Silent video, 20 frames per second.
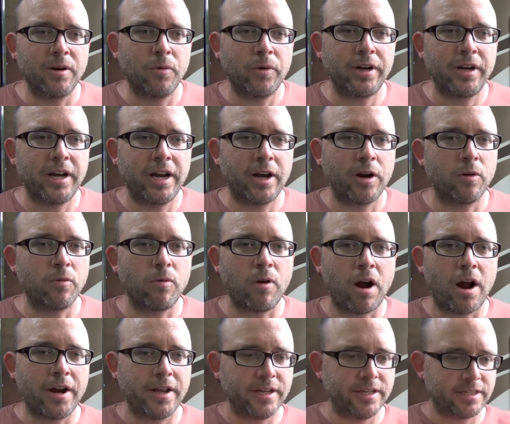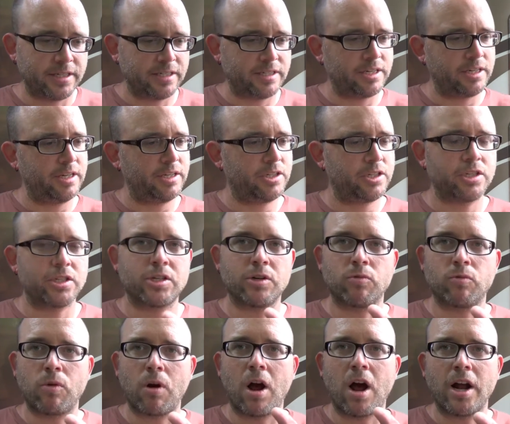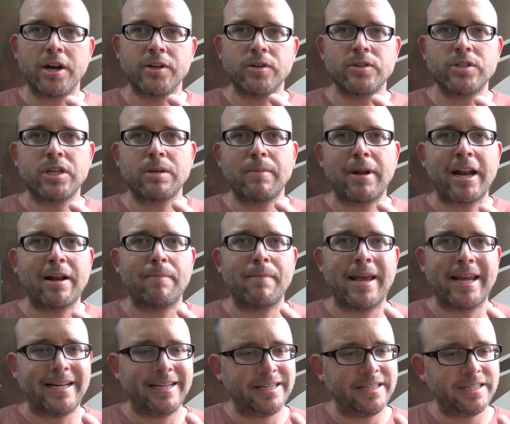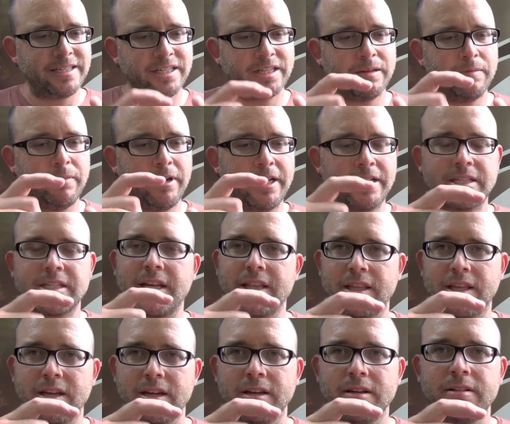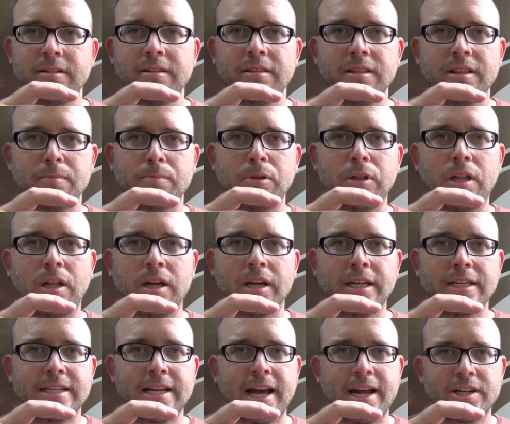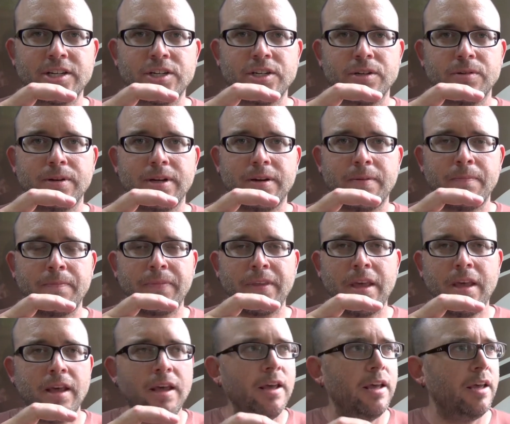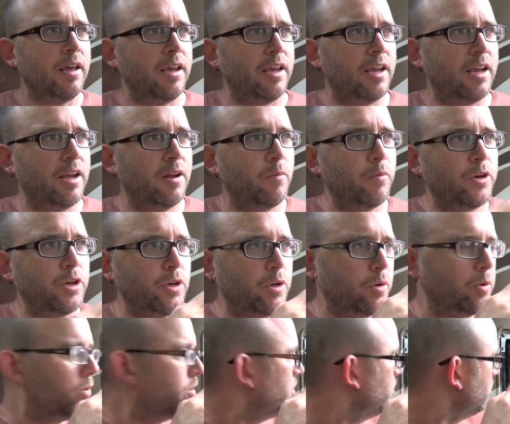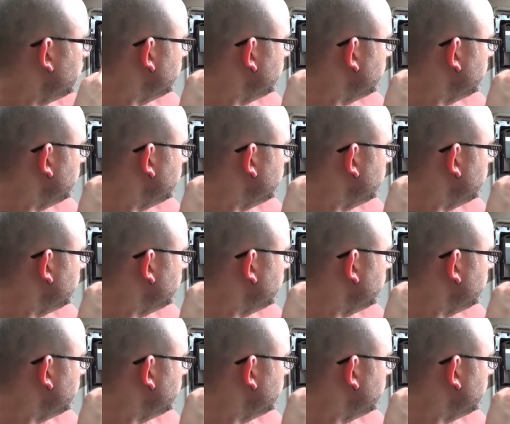what an anode rod is, it's just a rod, usually made out of magnesium, and it's got the plug attached to it. And when you